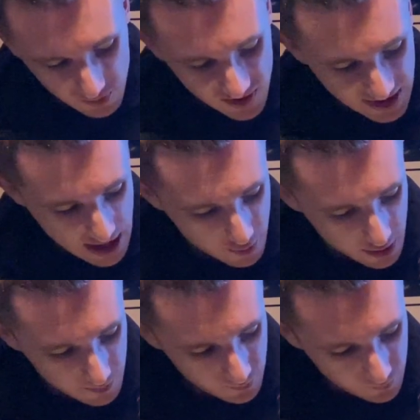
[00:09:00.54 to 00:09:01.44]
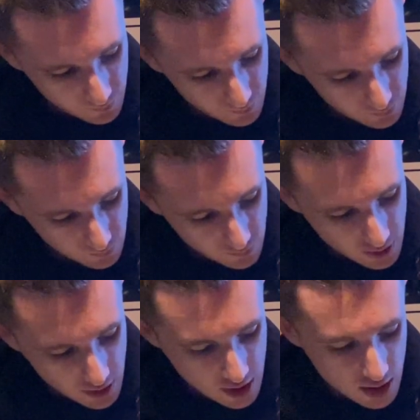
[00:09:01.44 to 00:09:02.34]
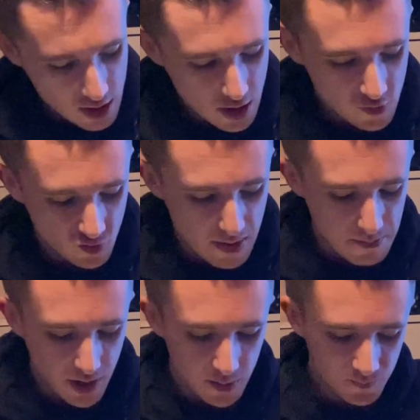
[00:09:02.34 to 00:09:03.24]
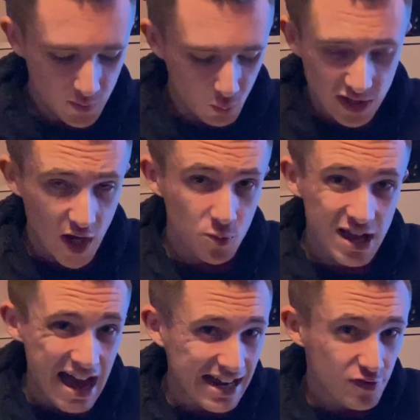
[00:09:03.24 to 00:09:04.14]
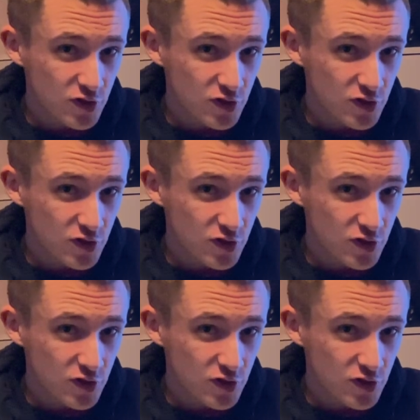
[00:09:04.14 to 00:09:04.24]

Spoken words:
together. Remember, we don't add the